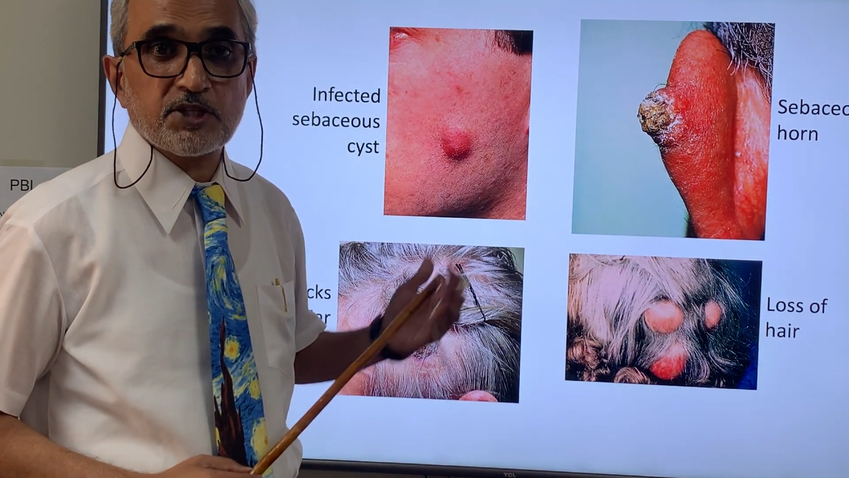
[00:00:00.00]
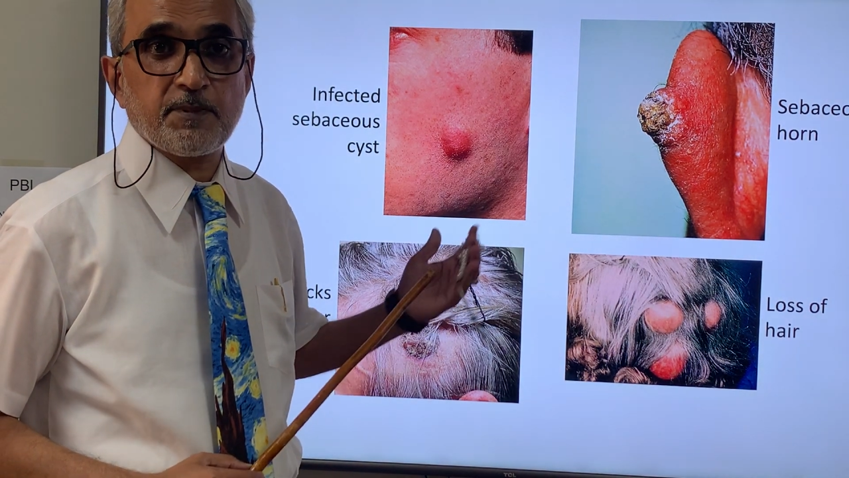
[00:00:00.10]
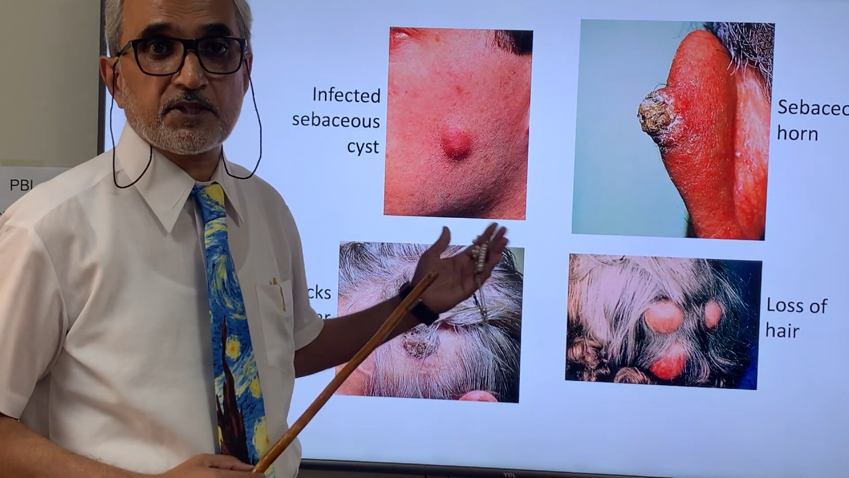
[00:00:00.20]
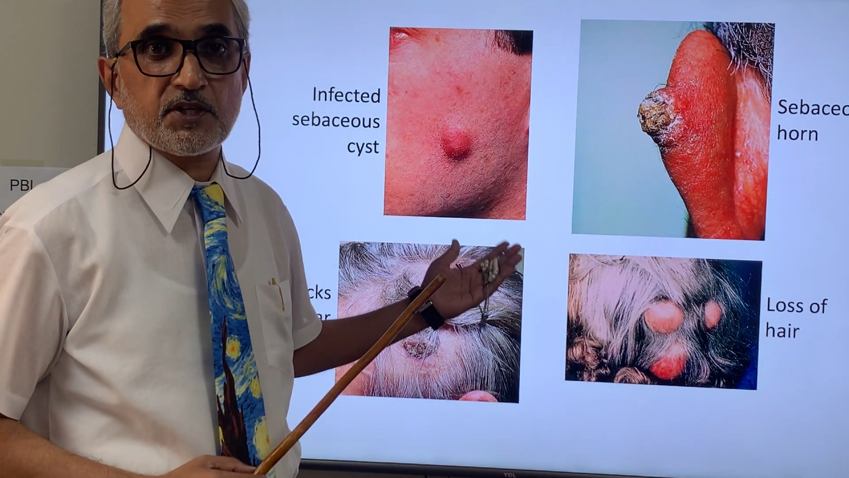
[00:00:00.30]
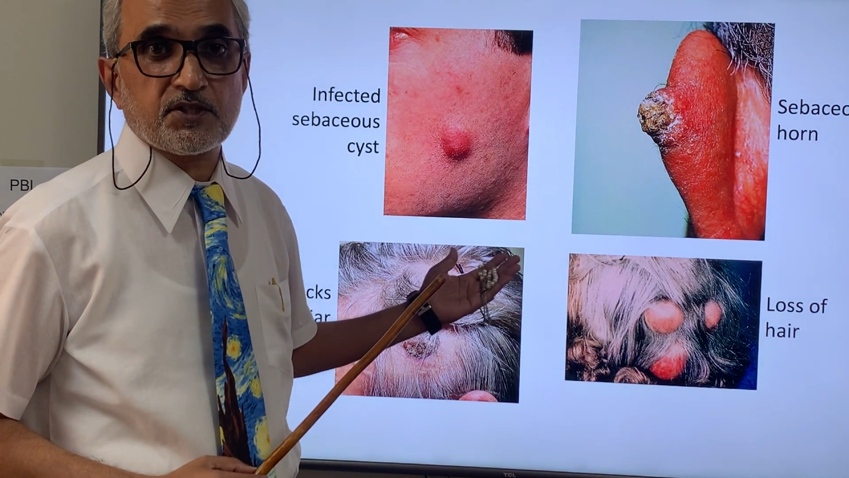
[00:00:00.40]
the
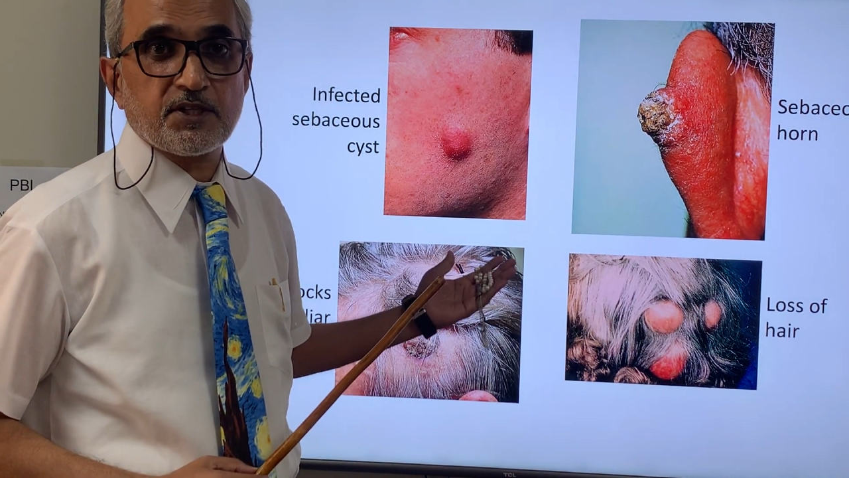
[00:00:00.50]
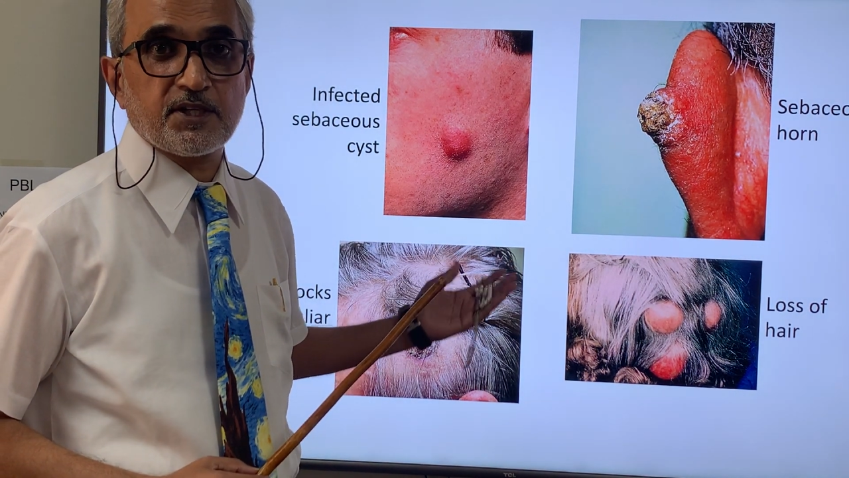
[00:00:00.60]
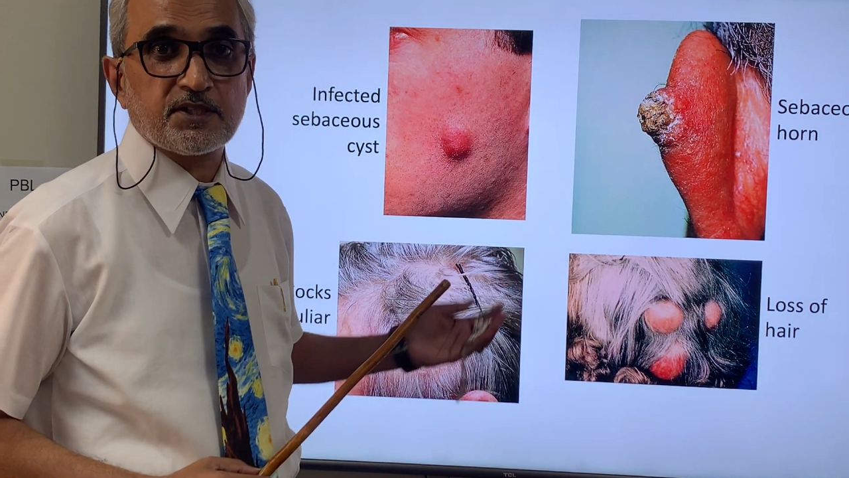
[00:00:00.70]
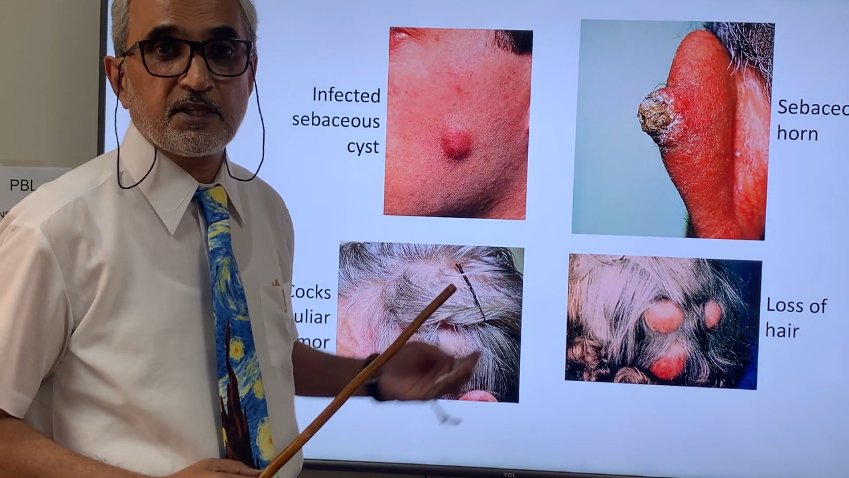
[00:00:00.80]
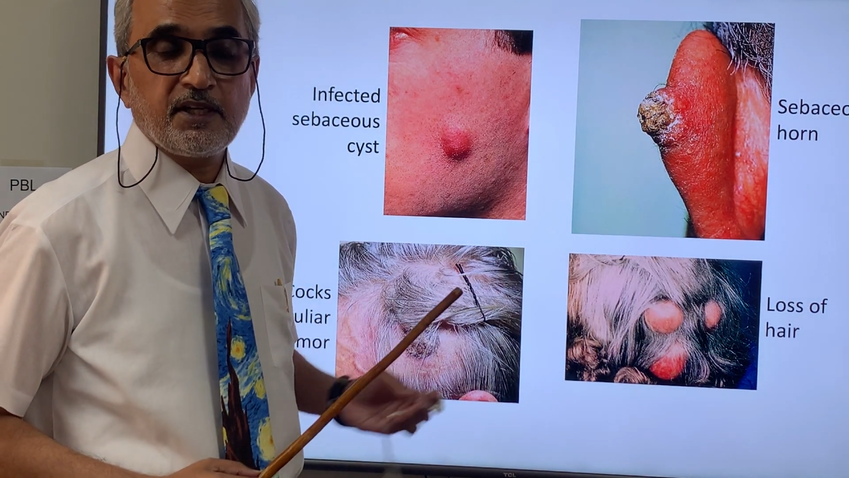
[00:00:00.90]
sebaceous
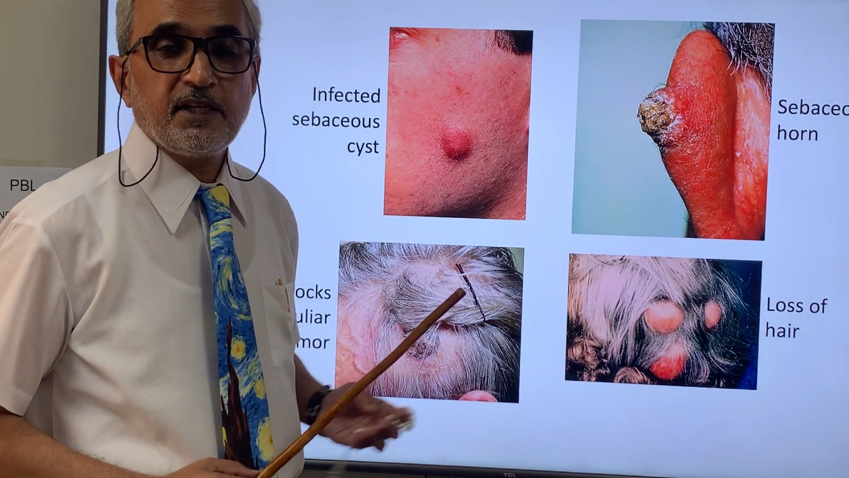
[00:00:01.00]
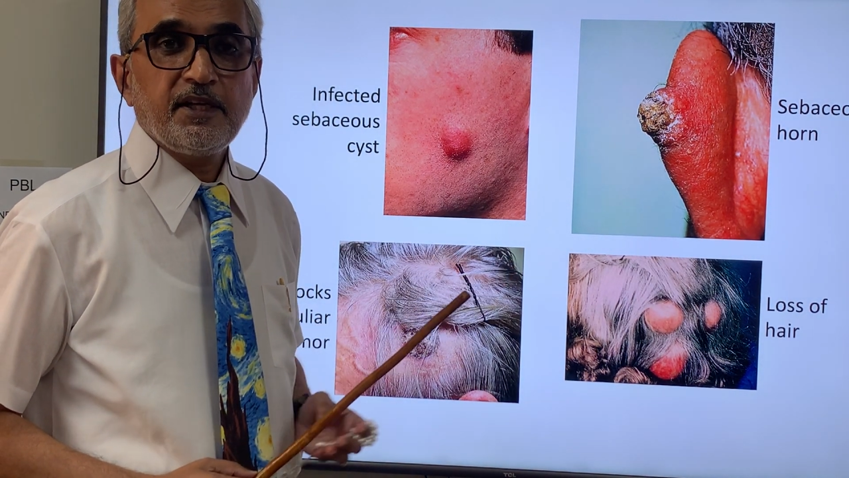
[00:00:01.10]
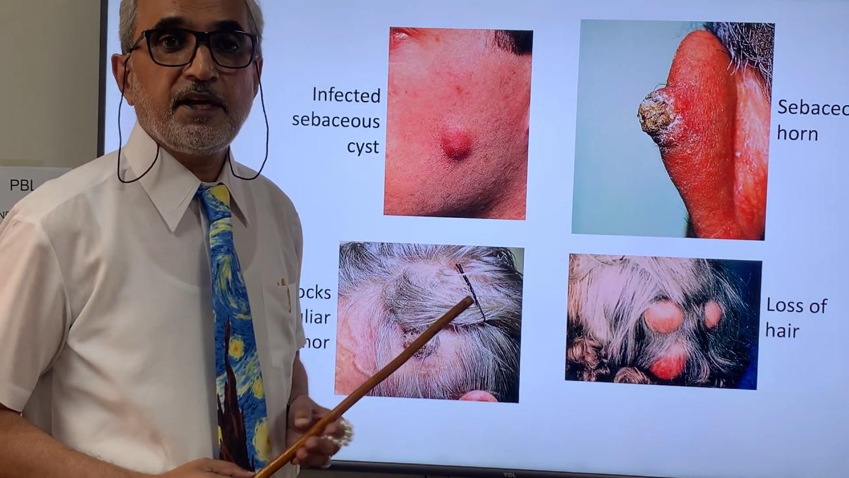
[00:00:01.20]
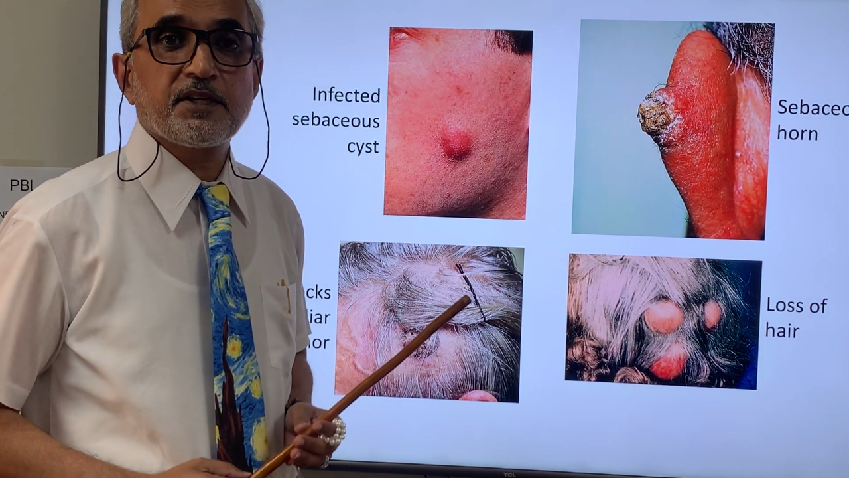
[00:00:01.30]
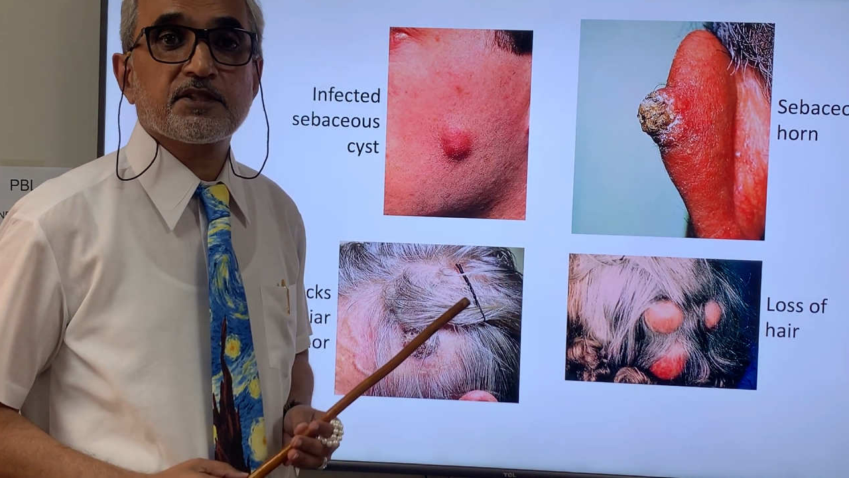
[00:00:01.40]
cyst,
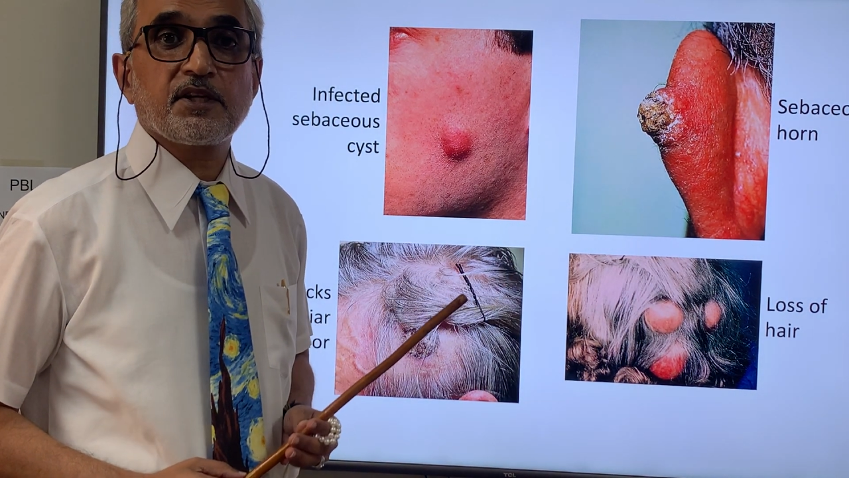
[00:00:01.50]
it is